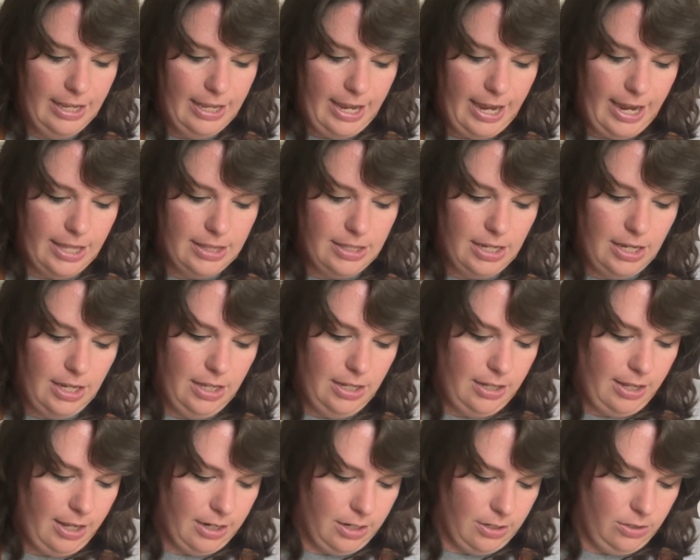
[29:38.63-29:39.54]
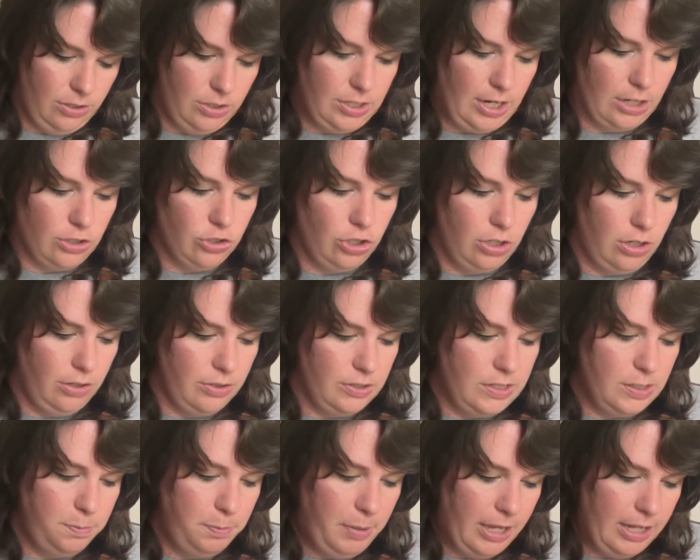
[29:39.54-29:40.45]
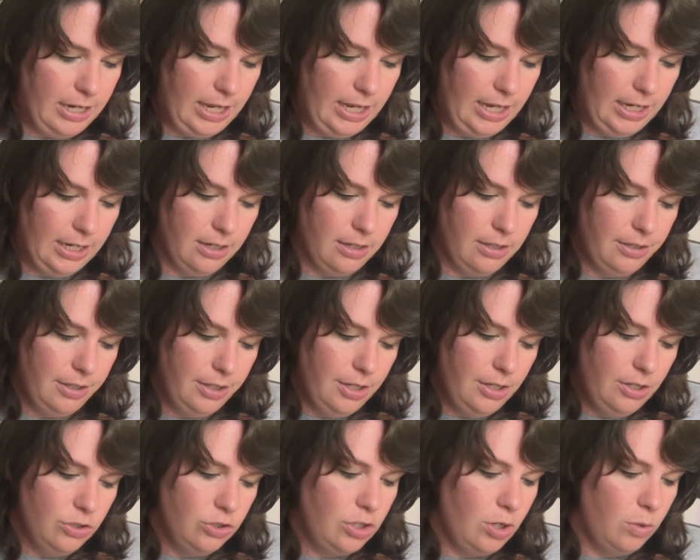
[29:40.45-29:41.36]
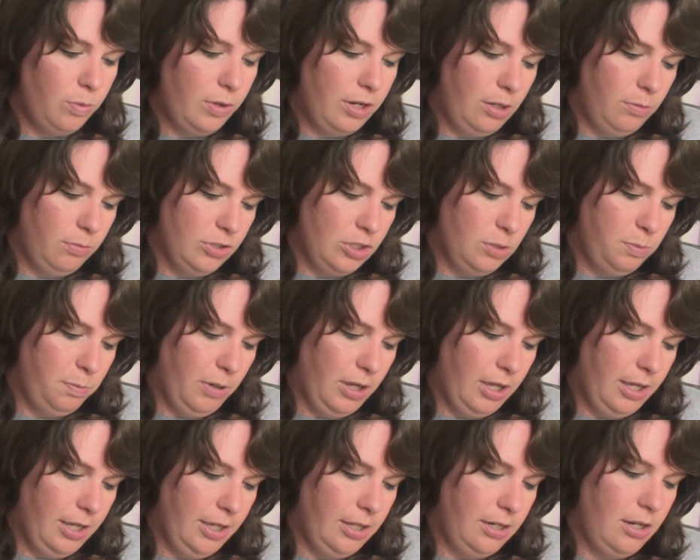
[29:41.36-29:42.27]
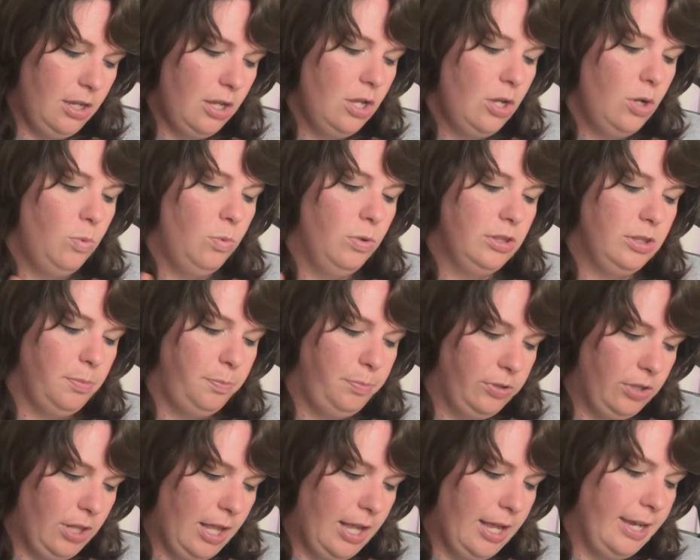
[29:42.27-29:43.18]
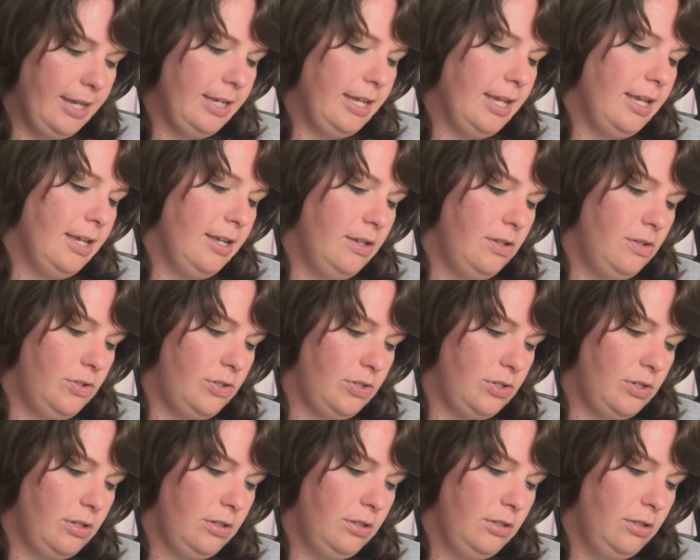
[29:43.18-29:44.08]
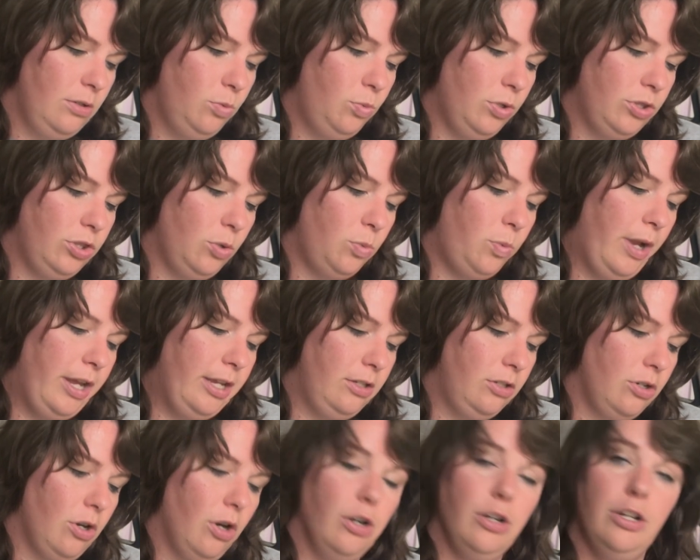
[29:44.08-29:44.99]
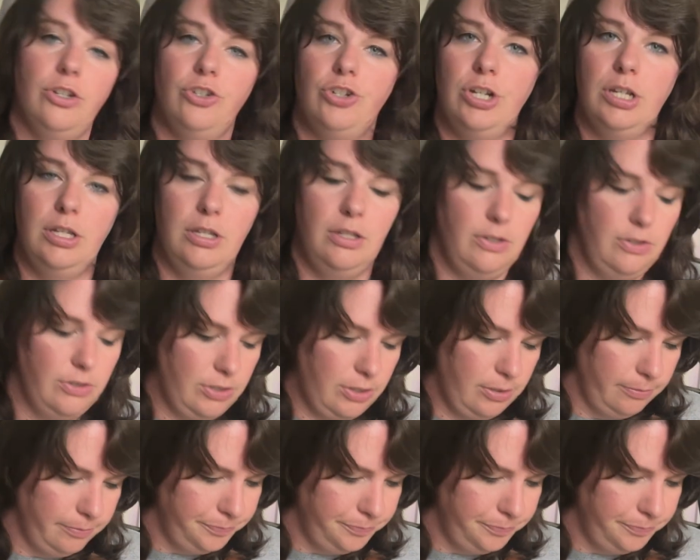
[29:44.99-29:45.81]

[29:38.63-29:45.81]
And then like a section on spinning. So when it was spun, what the ply is, what the weight and yardage is.